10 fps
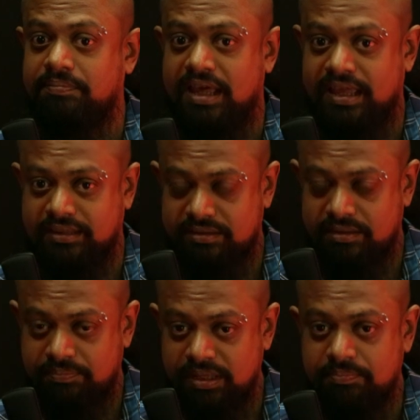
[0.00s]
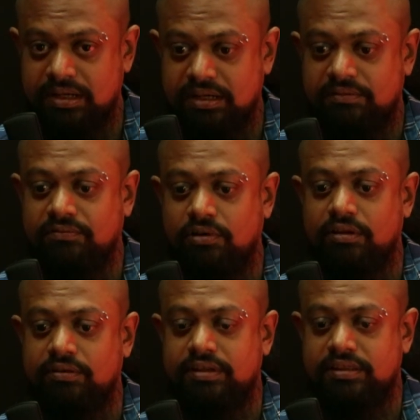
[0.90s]
like the people yeah.
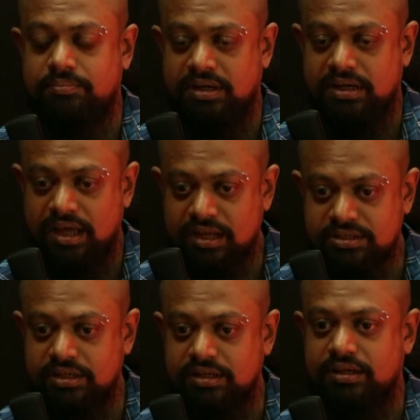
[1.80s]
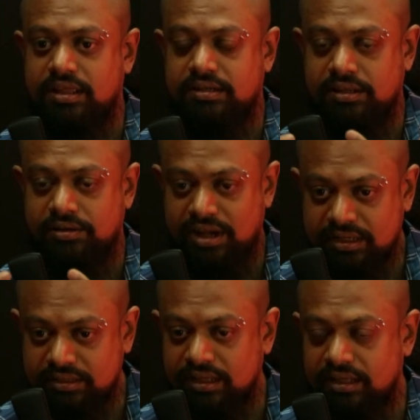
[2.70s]
involved in the production and
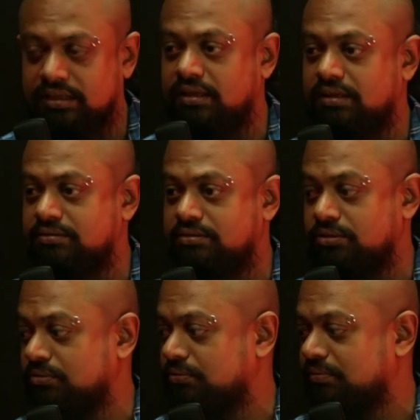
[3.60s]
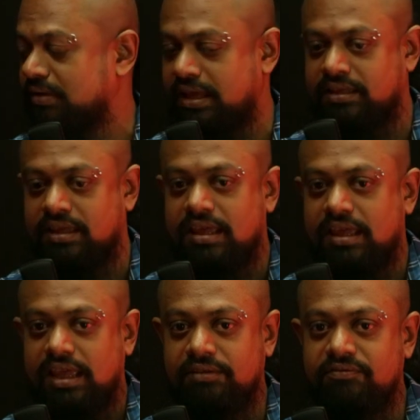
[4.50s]
directing to like
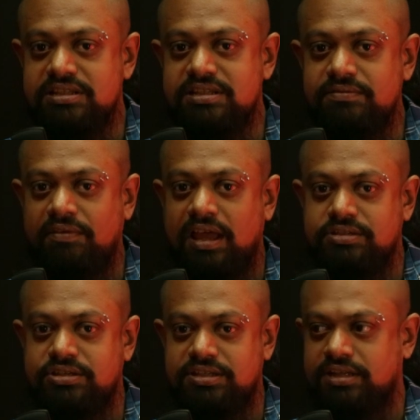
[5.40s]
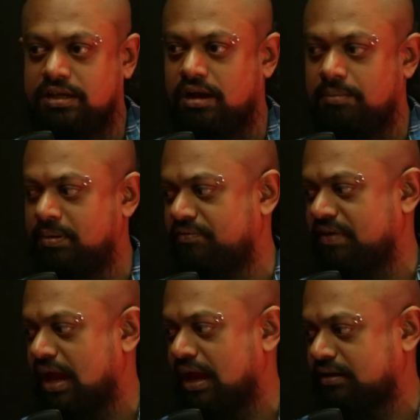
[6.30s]
it wasn't where just a couple of
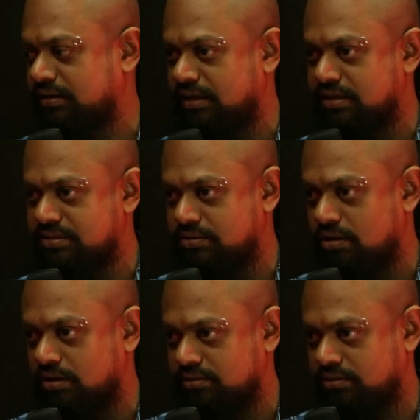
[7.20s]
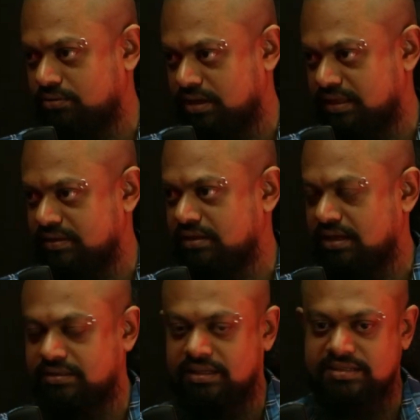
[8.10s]
actors got together
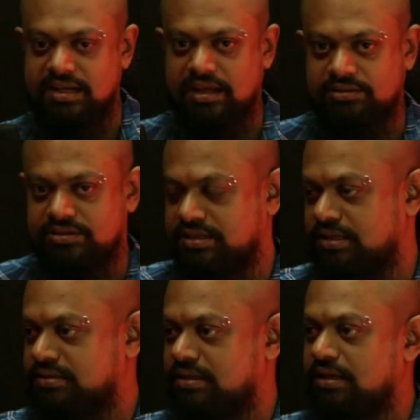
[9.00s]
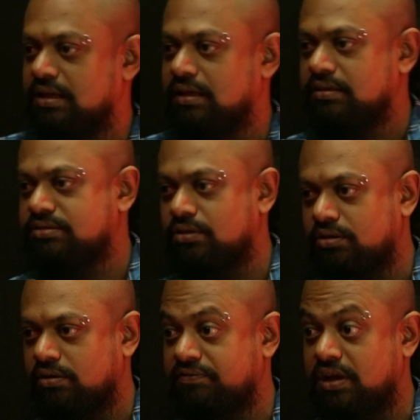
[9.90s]
actors and actresses sort
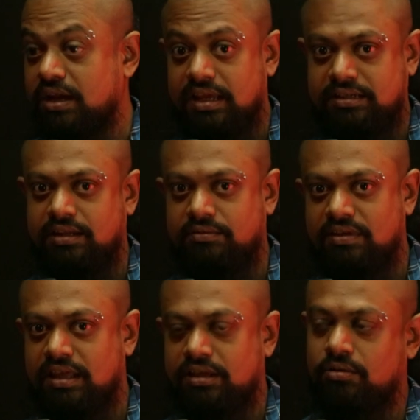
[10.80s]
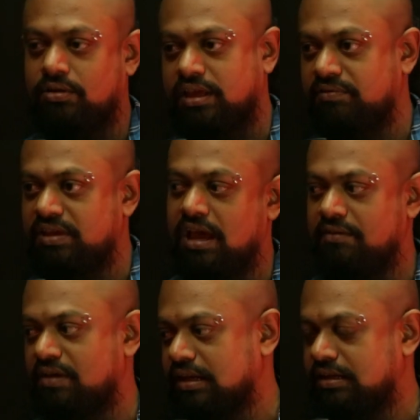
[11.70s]
of connected where like okay we have
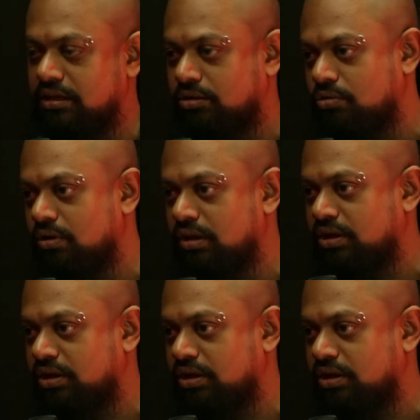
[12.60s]
our little cool yeah.